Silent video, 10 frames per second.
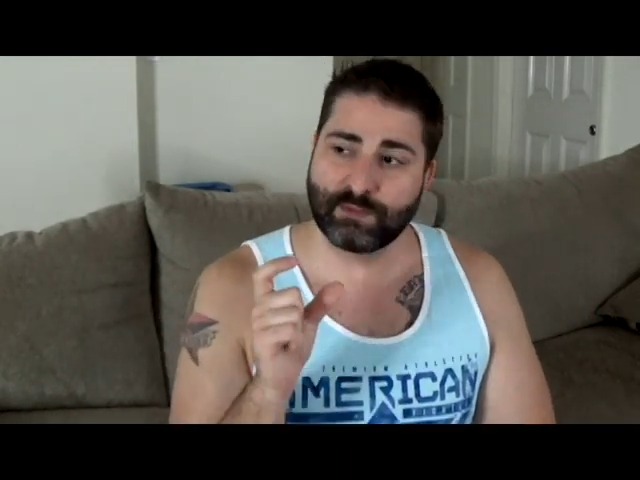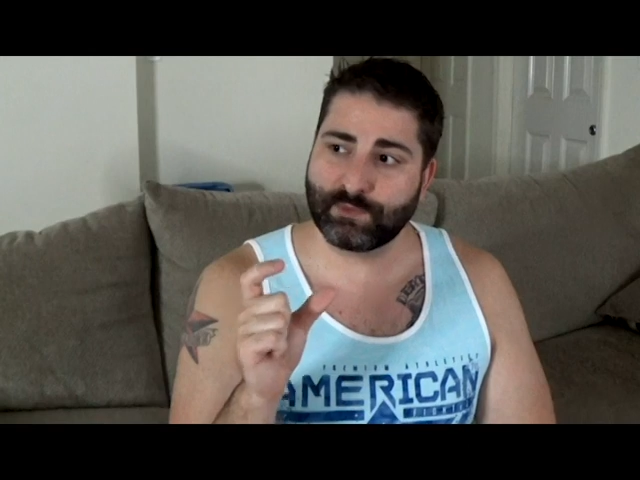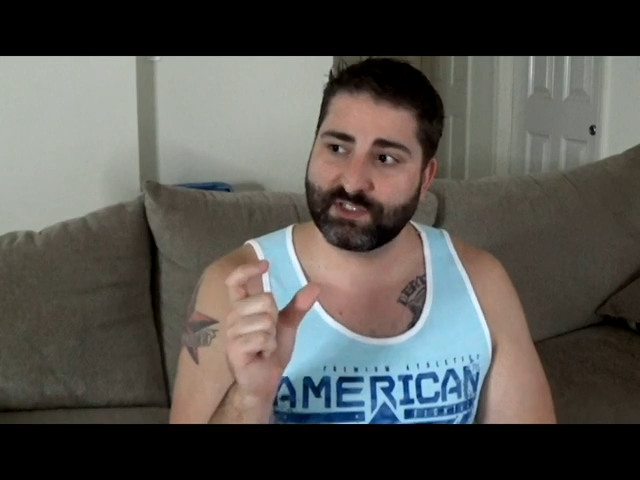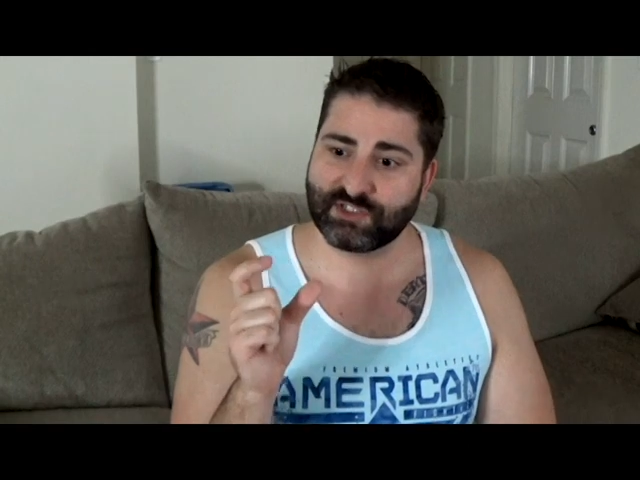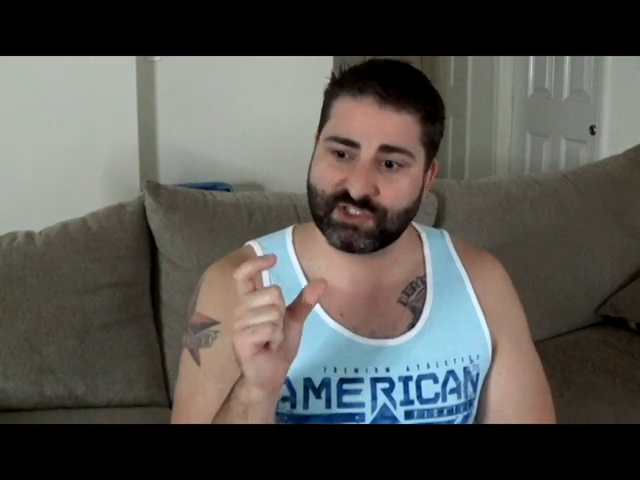
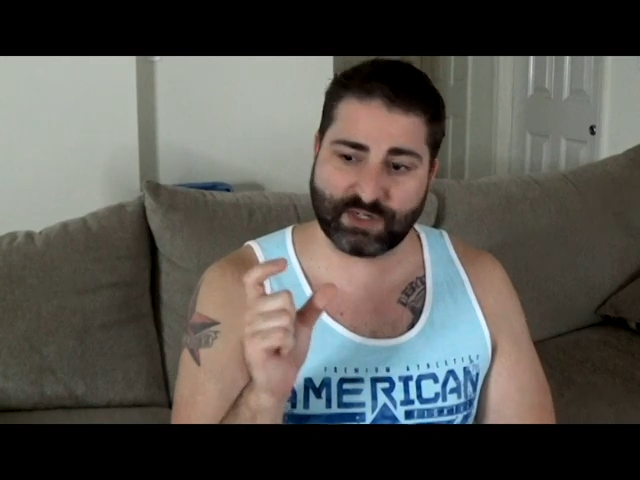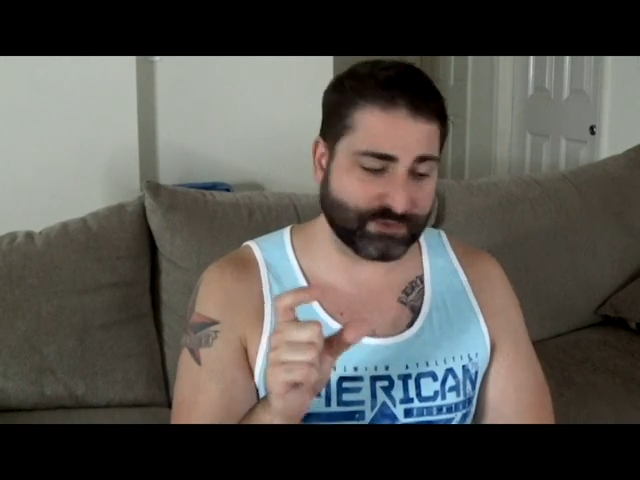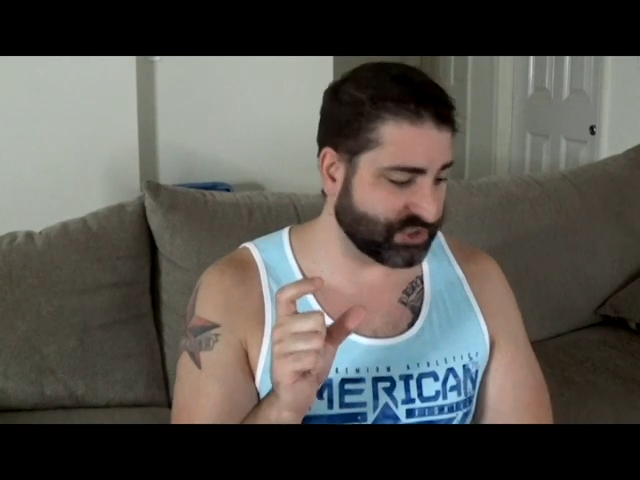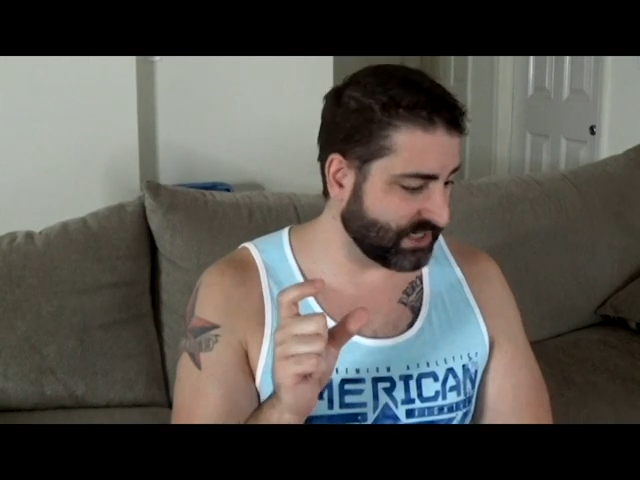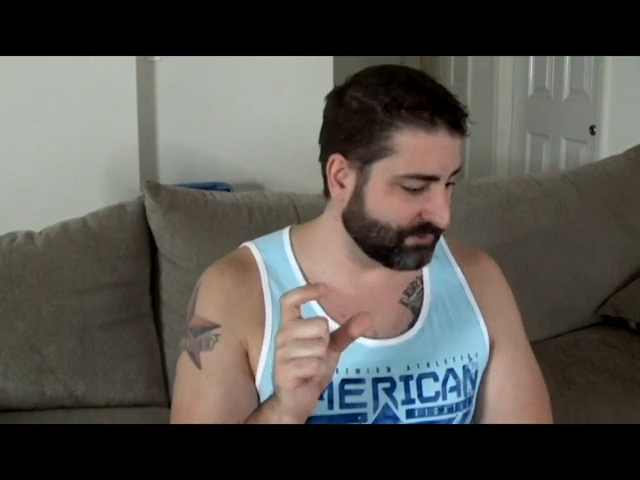which I
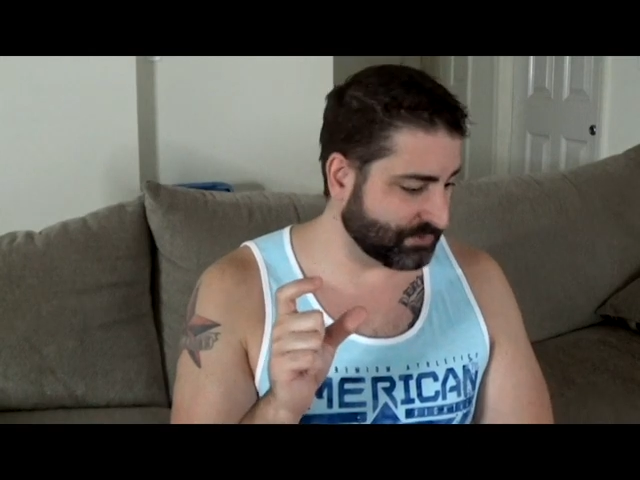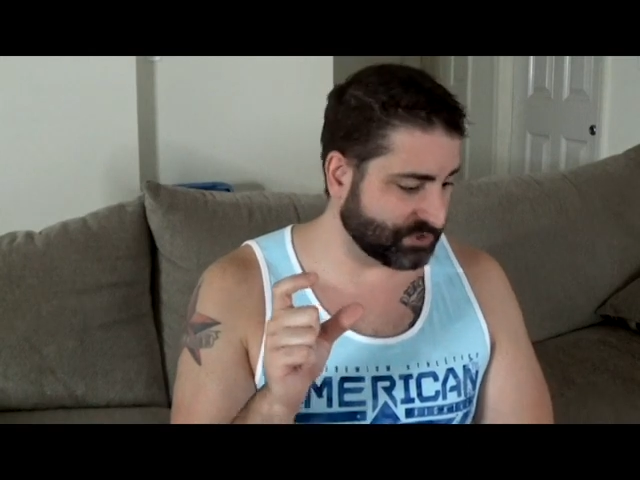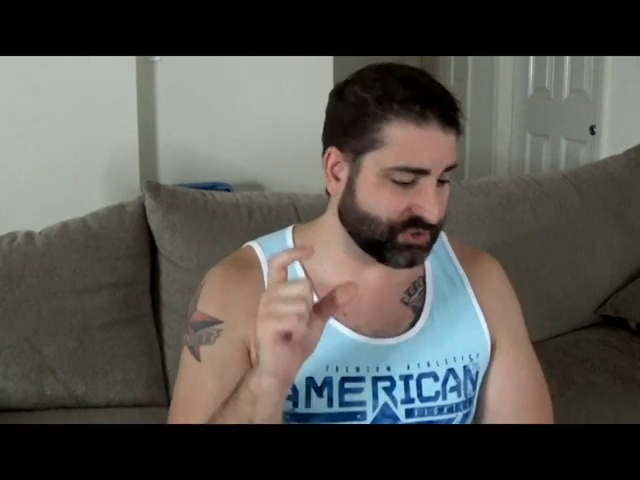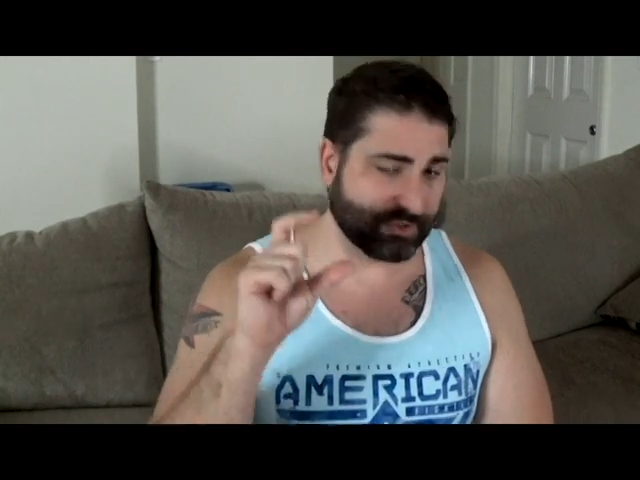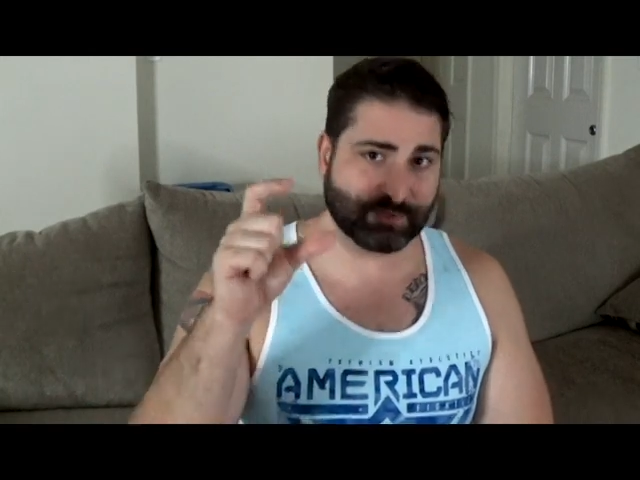wish I had one to
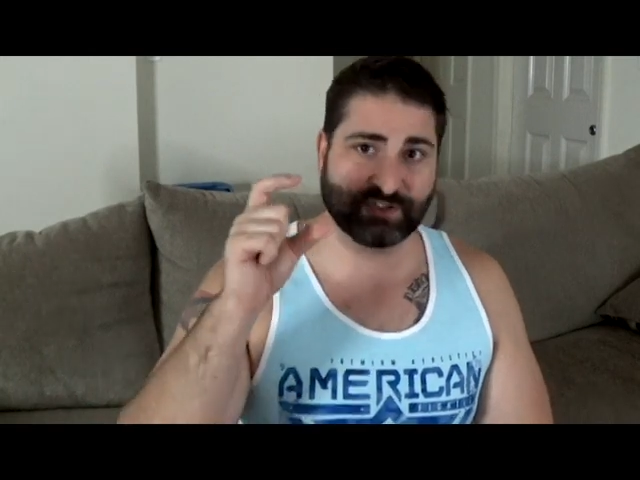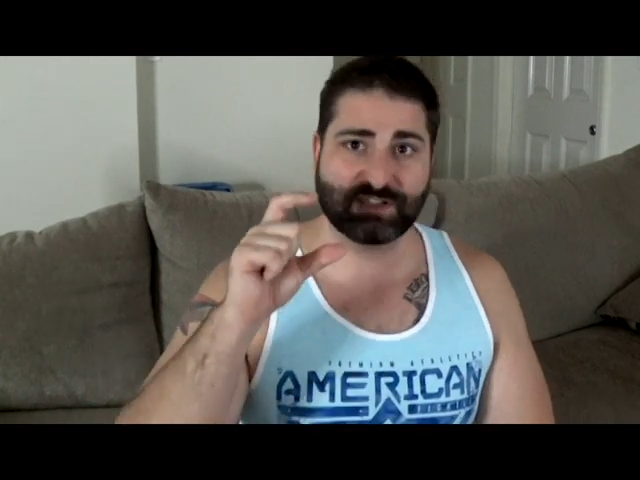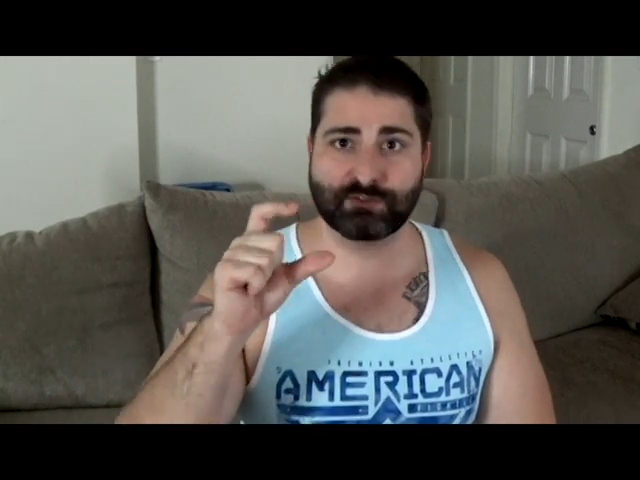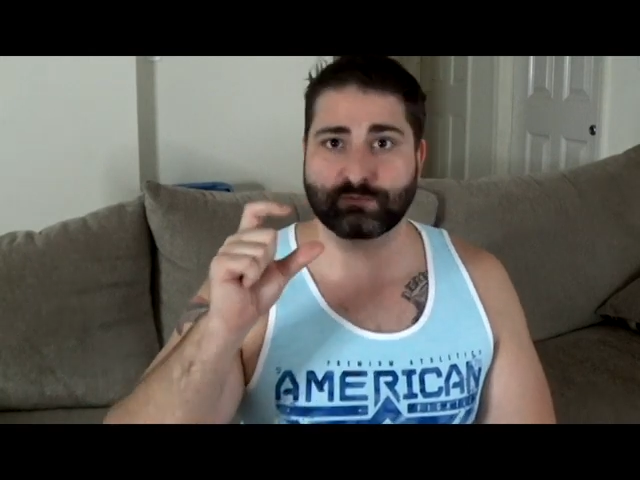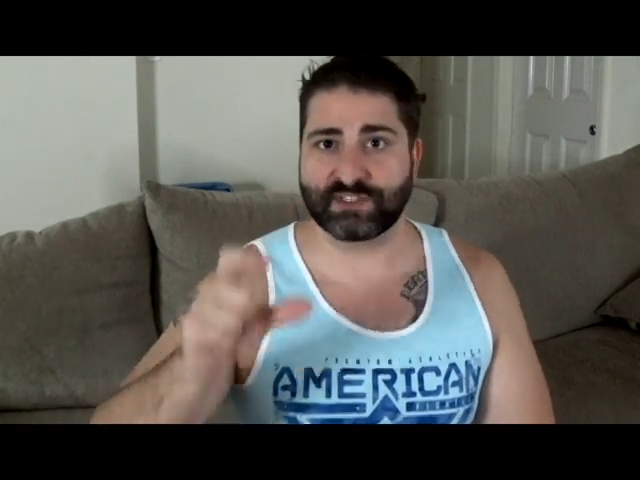show you, but they're
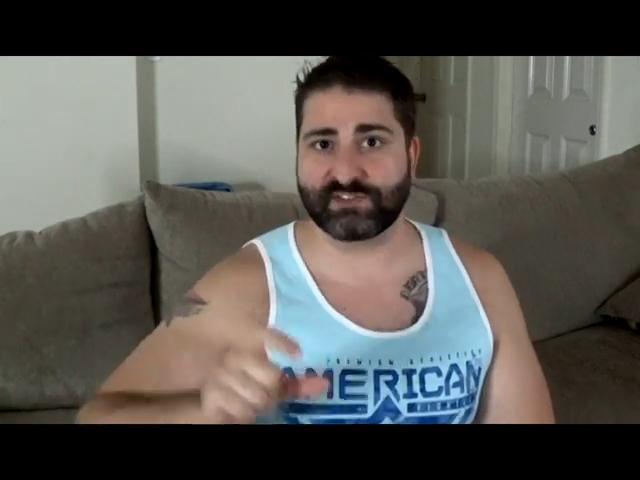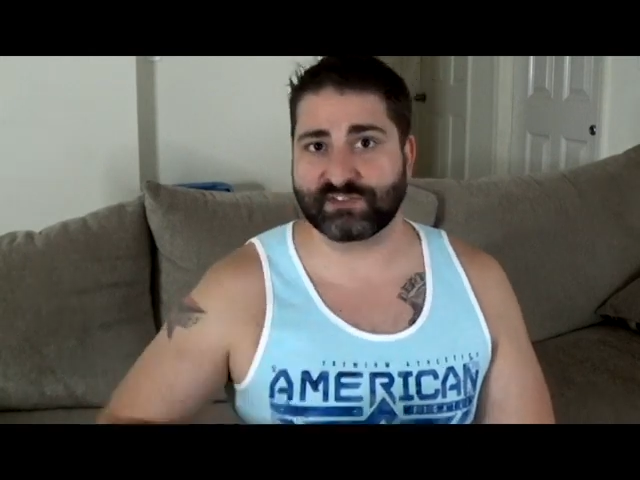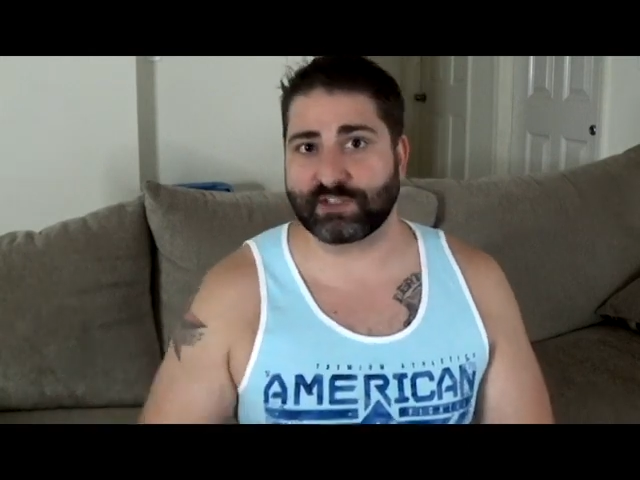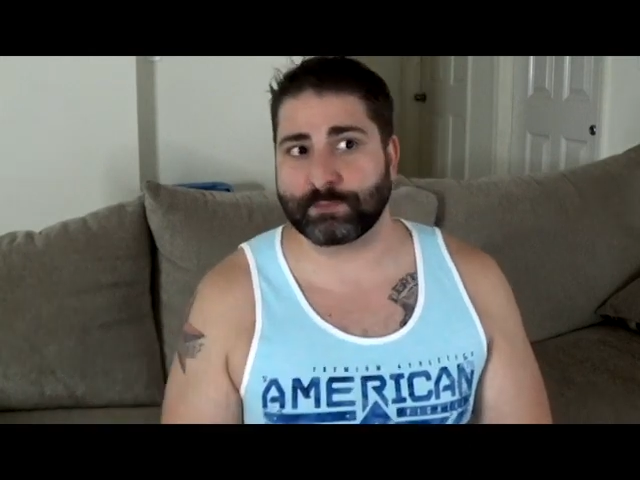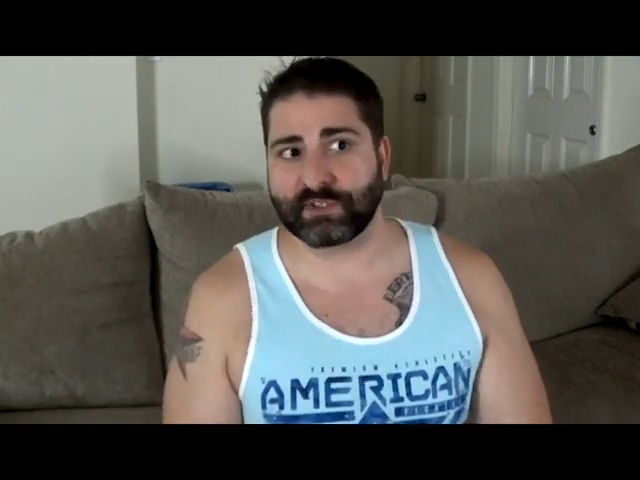like little
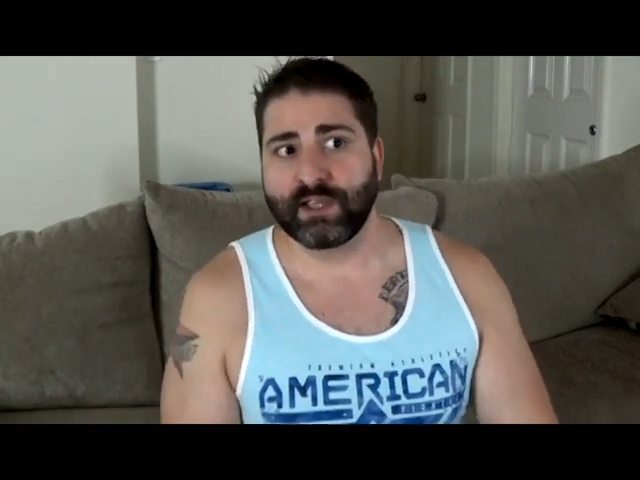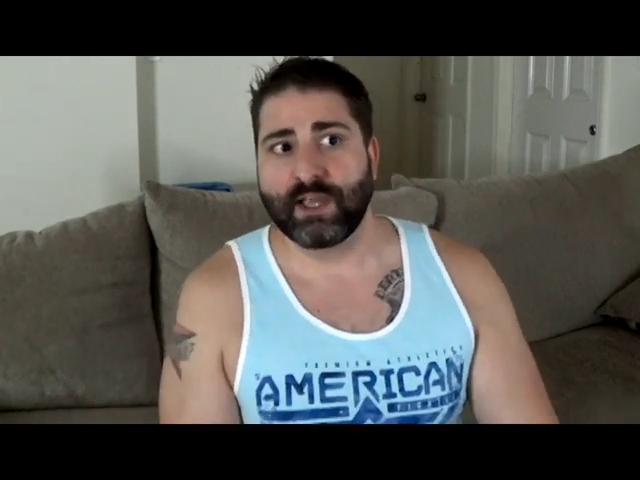Reese's cups.